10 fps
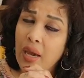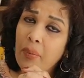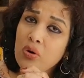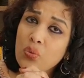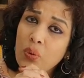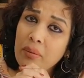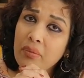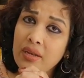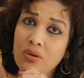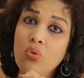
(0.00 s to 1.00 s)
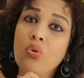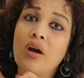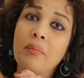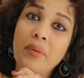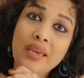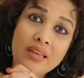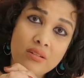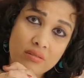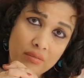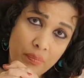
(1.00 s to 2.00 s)
about women who are
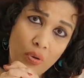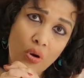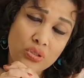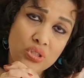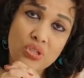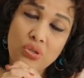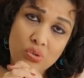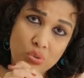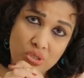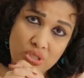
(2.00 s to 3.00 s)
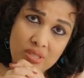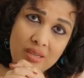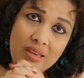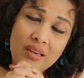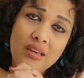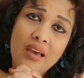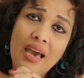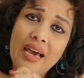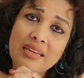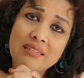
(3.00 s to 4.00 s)
made prostitutes
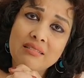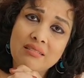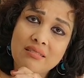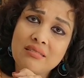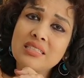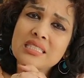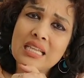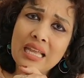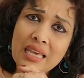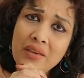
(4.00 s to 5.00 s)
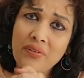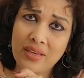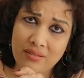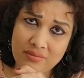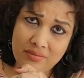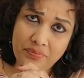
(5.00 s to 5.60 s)
and the slaving,